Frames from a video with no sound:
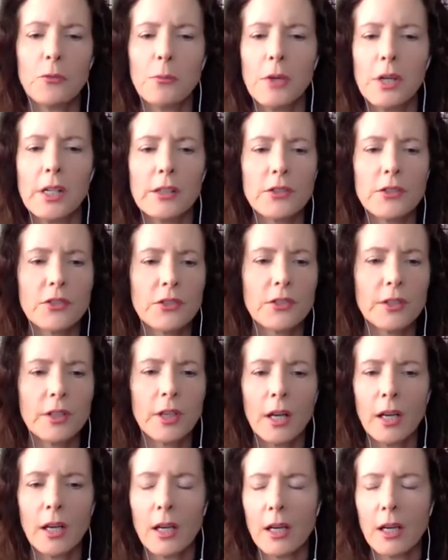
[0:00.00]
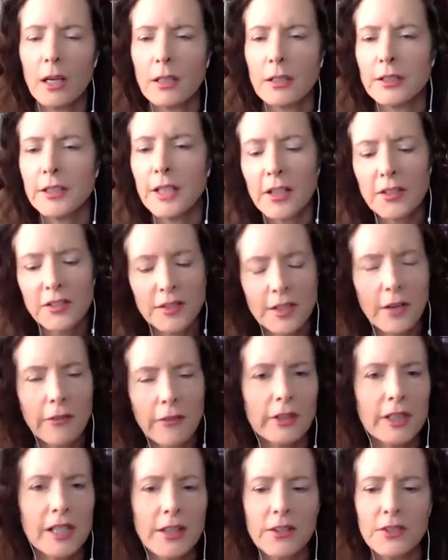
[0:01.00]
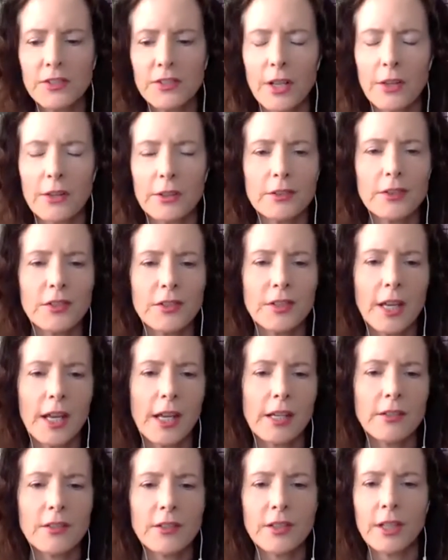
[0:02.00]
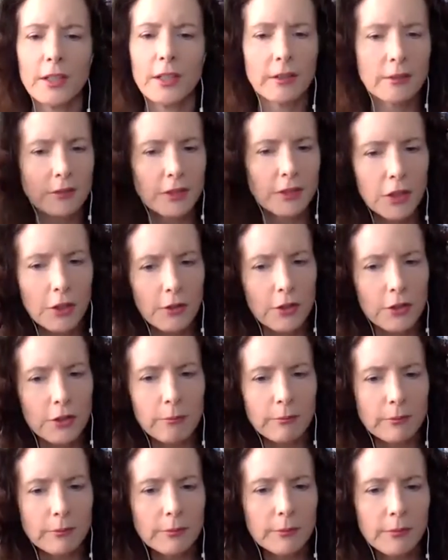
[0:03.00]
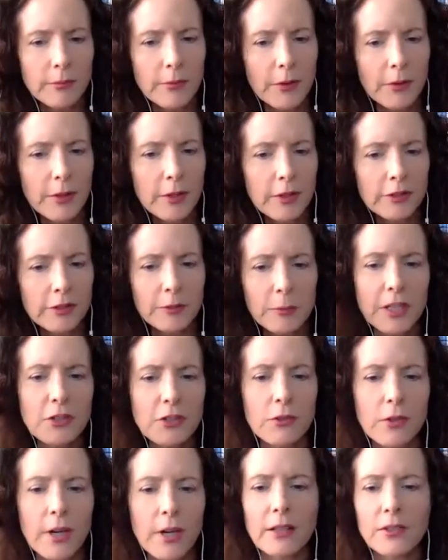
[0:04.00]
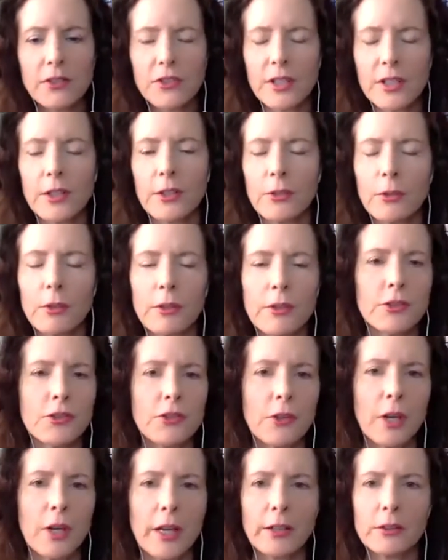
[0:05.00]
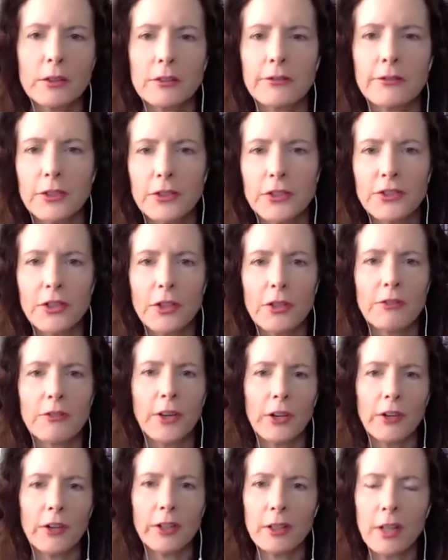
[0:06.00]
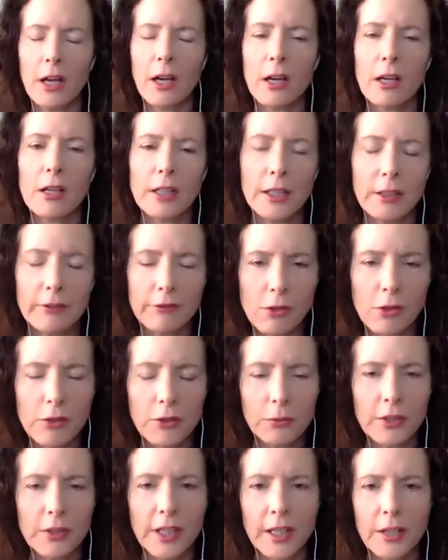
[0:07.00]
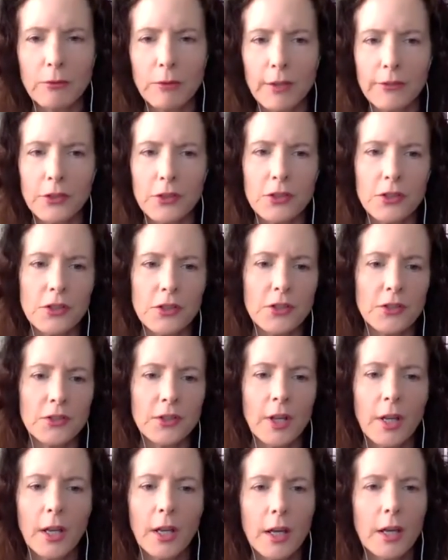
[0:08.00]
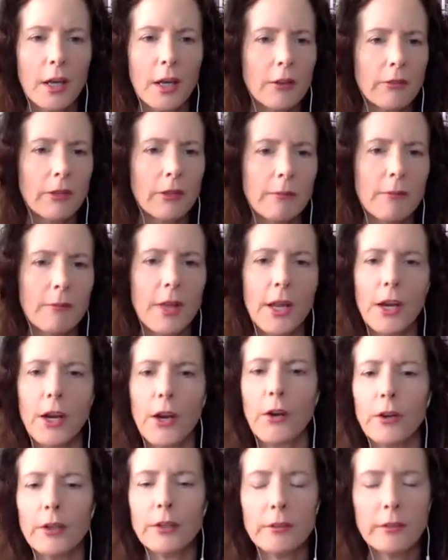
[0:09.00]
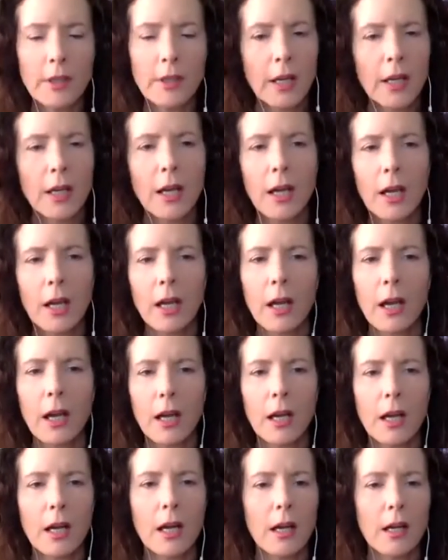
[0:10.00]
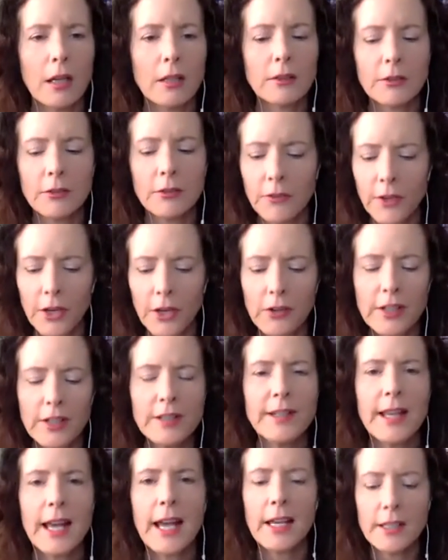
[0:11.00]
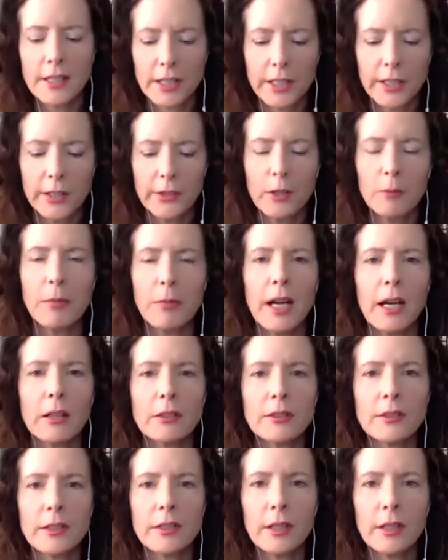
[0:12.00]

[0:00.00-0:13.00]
much. Yes, definitely the southern states, and you know, there's been droughts in the Northern Triangle for so very long, and of course we're getting refugees from there, and very sad to hear about